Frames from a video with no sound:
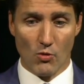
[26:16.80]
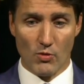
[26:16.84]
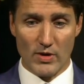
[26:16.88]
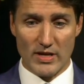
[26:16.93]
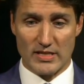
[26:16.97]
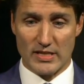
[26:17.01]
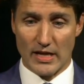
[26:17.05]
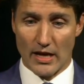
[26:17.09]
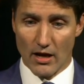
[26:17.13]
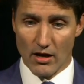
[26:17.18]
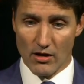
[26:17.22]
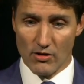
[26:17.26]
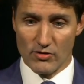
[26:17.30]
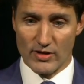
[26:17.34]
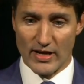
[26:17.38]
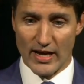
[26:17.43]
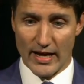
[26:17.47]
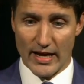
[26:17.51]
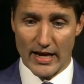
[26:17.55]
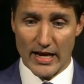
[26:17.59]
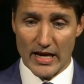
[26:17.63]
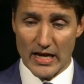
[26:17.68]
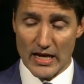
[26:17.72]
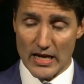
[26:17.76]
we say,
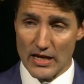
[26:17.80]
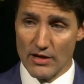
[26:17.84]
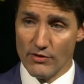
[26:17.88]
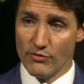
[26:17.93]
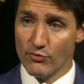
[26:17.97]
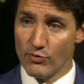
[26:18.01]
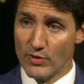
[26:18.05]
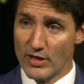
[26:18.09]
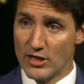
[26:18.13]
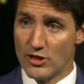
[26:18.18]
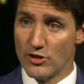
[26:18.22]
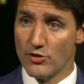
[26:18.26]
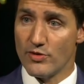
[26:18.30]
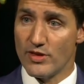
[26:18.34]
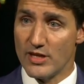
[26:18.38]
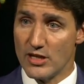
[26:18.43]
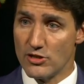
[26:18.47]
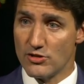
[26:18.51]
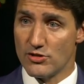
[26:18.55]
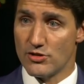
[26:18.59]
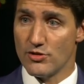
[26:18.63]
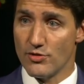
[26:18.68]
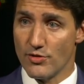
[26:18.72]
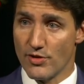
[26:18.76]
okay, if we do
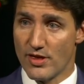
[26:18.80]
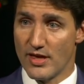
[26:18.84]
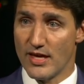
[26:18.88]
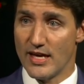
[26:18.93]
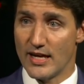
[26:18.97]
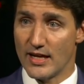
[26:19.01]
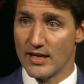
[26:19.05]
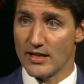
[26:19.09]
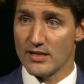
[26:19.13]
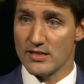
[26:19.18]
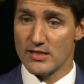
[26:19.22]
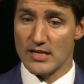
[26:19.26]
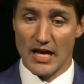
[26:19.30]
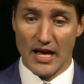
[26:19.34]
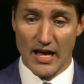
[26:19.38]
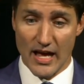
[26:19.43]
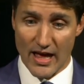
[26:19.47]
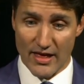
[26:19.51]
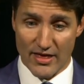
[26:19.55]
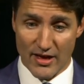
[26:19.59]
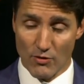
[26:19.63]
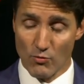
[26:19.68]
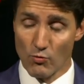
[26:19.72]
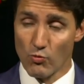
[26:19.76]
these two things,
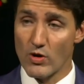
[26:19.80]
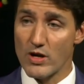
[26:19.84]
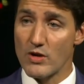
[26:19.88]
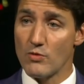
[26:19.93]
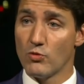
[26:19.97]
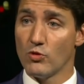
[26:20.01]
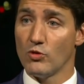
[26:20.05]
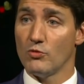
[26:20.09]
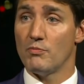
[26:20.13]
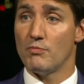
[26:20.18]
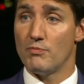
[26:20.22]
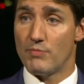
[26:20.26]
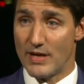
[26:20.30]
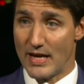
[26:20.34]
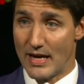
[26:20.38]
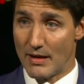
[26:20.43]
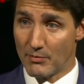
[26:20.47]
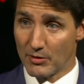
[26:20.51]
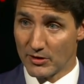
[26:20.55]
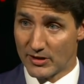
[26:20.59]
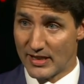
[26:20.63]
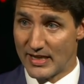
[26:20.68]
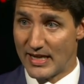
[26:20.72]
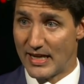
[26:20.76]
then we will be
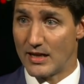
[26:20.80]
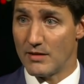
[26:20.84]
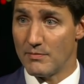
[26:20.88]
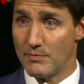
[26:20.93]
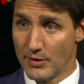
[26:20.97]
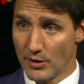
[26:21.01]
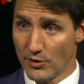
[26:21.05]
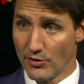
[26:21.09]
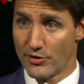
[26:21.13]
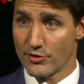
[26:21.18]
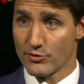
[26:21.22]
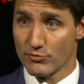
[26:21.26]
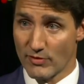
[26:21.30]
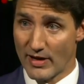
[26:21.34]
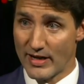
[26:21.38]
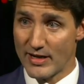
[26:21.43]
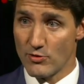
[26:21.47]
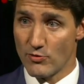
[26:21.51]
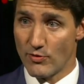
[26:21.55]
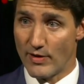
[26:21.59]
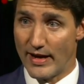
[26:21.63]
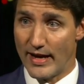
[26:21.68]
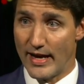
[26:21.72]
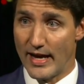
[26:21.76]
able to get it built the
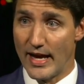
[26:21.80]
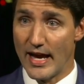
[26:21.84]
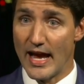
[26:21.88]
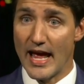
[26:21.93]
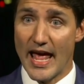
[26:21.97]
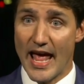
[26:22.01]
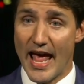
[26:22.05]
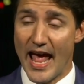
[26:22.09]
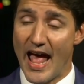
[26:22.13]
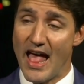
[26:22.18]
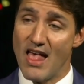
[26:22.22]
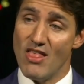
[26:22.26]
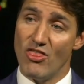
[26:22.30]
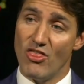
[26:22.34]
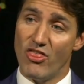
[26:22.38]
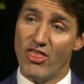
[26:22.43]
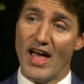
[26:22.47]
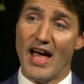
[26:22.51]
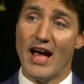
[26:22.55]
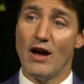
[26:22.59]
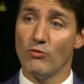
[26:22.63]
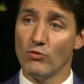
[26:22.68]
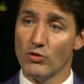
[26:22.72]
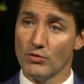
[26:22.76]
right way, and
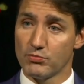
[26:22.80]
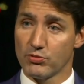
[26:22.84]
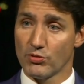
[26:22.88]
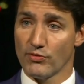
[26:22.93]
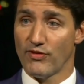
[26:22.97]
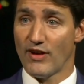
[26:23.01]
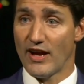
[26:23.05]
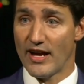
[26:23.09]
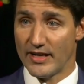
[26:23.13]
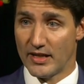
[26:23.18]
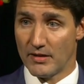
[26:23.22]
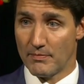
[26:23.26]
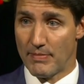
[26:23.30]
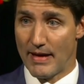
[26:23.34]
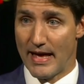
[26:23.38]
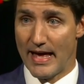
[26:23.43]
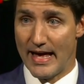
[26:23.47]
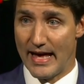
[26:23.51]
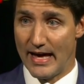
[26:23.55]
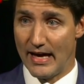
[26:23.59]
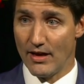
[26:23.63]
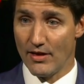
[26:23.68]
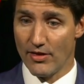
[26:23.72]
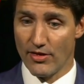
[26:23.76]
that will provide a
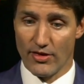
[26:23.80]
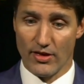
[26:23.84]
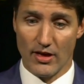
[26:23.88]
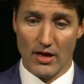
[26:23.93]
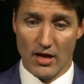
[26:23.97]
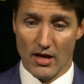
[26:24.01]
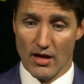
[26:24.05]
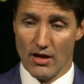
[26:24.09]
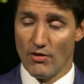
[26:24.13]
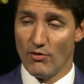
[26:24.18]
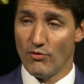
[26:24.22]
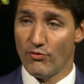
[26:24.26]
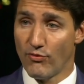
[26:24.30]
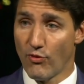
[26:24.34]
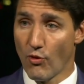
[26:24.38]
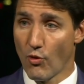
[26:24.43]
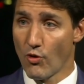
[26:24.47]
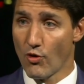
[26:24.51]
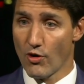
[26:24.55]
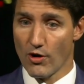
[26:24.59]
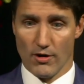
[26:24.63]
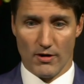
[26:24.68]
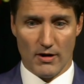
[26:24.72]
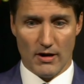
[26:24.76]
path
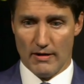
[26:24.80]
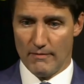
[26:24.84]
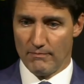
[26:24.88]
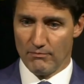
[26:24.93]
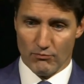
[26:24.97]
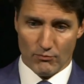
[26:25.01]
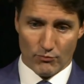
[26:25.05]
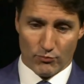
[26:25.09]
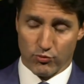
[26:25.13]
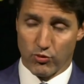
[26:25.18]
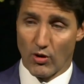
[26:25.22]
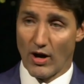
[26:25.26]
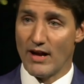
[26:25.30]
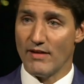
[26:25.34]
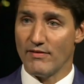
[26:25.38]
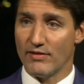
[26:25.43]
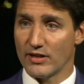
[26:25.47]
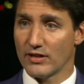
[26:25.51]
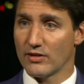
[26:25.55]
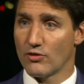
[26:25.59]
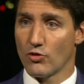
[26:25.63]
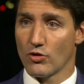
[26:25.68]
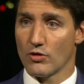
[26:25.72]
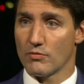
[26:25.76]
for
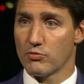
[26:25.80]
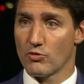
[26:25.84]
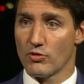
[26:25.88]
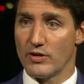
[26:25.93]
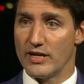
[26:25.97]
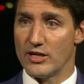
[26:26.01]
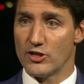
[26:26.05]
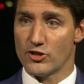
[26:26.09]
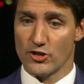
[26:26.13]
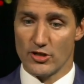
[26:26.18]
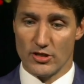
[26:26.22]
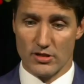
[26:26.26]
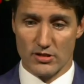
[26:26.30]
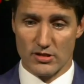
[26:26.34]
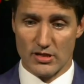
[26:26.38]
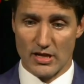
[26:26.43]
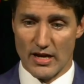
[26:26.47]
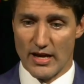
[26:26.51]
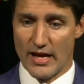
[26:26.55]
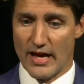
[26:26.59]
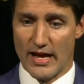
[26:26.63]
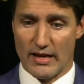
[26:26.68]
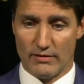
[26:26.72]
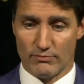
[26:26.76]
private corporations
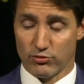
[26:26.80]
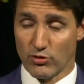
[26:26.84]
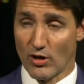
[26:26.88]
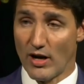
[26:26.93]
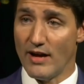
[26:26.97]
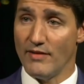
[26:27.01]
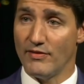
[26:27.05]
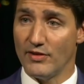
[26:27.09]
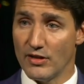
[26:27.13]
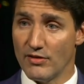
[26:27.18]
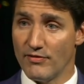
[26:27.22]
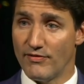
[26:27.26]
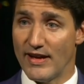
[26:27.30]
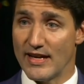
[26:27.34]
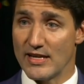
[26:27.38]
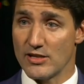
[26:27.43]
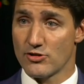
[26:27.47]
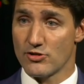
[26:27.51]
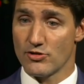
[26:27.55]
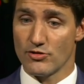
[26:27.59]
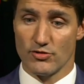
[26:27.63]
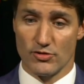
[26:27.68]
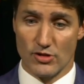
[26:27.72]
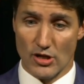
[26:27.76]
and private
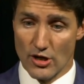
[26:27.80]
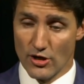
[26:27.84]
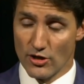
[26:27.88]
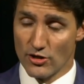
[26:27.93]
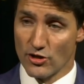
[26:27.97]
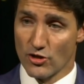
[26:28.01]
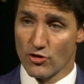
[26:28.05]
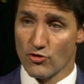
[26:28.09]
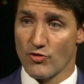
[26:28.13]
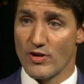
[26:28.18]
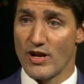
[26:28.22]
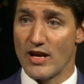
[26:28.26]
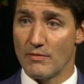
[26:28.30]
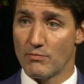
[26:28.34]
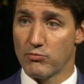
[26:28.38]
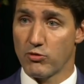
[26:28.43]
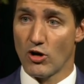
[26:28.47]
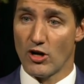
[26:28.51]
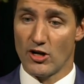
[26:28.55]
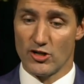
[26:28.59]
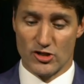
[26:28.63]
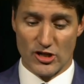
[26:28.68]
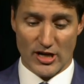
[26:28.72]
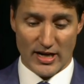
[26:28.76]
investors to create
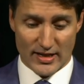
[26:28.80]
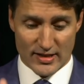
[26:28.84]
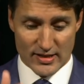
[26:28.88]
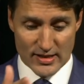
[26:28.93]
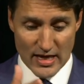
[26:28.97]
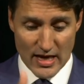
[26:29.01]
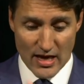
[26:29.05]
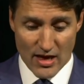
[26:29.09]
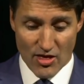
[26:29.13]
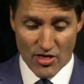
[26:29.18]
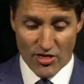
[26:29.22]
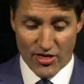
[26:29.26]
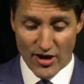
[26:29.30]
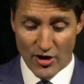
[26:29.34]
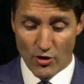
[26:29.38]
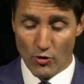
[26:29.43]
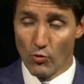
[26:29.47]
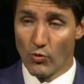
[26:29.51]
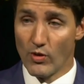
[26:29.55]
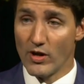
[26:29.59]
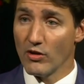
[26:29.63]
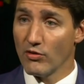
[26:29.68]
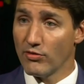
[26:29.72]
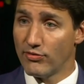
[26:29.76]
projects
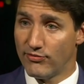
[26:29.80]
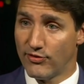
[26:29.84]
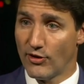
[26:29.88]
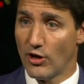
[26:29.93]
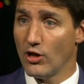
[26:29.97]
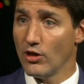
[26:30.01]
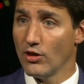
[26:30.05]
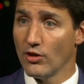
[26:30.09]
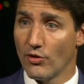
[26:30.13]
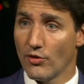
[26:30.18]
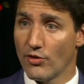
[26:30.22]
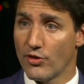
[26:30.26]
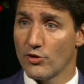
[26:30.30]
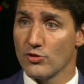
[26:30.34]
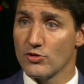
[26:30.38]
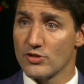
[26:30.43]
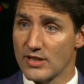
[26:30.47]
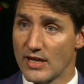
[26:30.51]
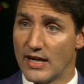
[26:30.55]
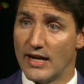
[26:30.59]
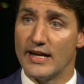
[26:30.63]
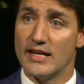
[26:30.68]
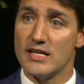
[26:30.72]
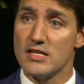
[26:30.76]
that will follow
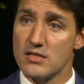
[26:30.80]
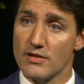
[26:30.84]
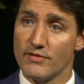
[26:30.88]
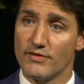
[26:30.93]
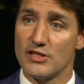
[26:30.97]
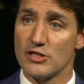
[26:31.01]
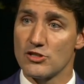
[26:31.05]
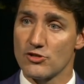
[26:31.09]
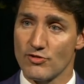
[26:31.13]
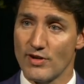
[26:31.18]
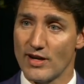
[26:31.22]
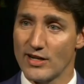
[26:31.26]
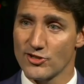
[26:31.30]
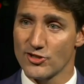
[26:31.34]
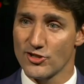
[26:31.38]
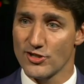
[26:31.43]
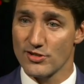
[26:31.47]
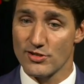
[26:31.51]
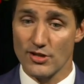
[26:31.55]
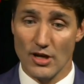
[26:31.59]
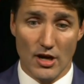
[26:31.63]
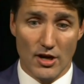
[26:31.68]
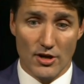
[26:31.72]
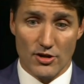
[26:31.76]
those kinds of
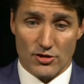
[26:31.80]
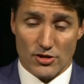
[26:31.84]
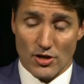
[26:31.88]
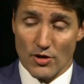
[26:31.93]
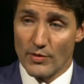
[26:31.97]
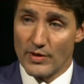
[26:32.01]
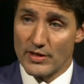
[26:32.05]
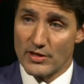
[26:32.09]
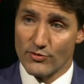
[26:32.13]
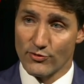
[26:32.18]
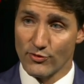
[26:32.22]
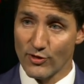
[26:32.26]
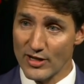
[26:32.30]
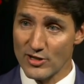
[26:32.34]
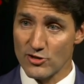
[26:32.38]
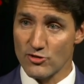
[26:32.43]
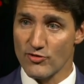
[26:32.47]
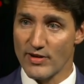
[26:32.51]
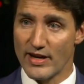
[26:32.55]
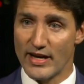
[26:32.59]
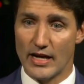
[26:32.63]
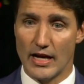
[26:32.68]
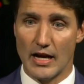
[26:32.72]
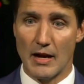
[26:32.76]
instructions. So it's
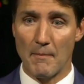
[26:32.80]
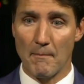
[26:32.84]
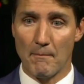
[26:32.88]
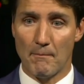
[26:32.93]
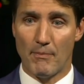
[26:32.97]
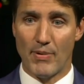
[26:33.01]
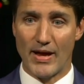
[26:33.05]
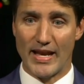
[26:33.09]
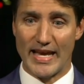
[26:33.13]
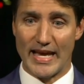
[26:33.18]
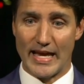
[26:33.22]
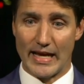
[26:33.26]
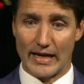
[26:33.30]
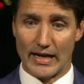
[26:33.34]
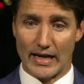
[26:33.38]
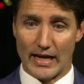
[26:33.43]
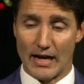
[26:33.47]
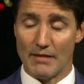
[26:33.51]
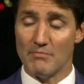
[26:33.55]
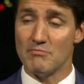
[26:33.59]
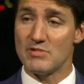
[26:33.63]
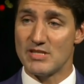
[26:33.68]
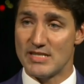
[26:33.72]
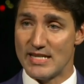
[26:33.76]
frustrating, but
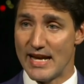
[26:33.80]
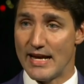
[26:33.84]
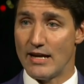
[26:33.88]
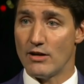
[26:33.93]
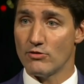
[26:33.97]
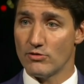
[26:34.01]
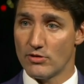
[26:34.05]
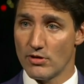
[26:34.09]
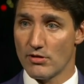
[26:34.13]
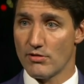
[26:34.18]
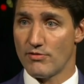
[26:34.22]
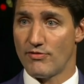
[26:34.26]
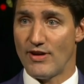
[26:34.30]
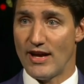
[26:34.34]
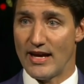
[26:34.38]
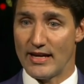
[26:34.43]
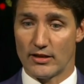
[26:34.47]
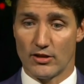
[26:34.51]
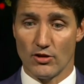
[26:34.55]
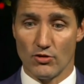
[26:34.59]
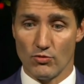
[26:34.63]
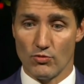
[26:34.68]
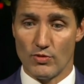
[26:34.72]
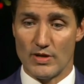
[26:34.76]
it comes down to the
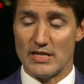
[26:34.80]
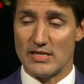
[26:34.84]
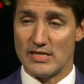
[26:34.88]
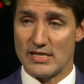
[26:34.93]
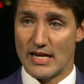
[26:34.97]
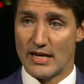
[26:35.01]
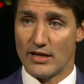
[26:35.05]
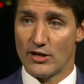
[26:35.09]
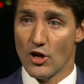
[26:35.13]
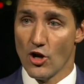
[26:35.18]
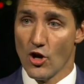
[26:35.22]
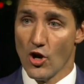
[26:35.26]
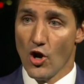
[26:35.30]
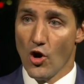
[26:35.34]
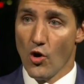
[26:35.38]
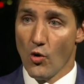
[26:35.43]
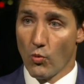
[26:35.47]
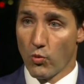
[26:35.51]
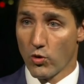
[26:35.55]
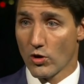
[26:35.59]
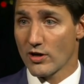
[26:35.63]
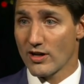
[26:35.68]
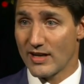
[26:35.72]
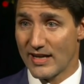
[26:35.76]
fact that we said,
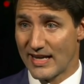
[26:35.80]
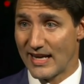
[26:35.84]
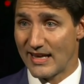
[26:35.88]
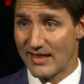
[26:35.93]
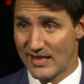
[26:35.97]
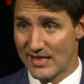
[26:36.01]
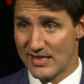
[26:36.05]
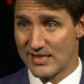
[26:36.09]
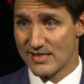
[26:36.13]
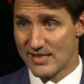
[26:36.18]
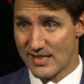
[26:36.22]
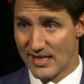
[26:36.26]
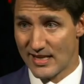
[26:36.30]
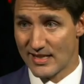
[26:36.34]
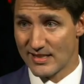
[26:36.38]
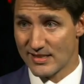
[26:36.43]
we're going to get these